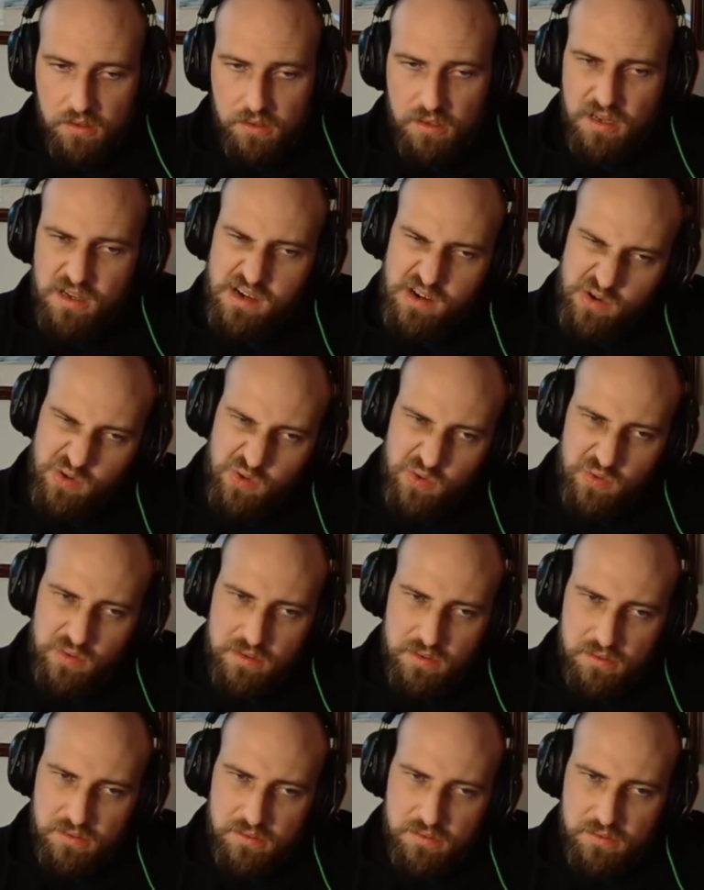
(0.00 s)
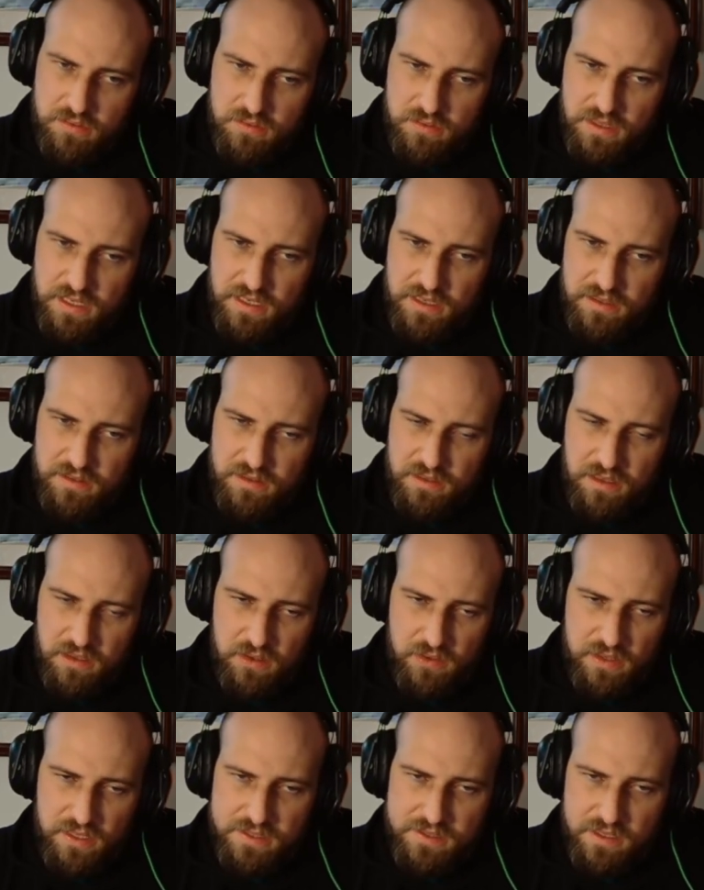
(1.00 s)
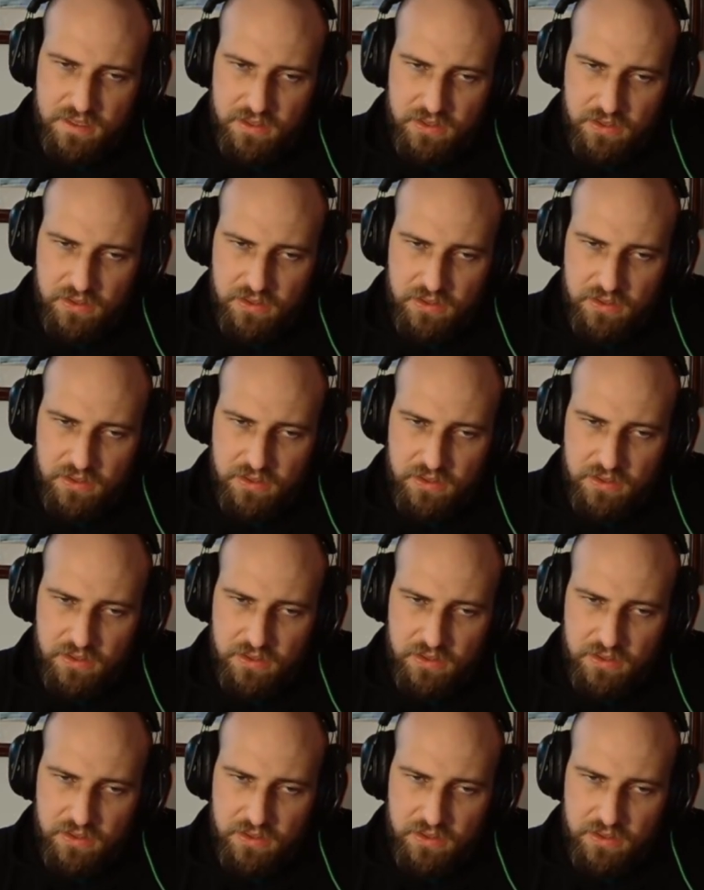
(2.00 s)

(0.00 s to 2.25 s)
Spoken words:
No, that's not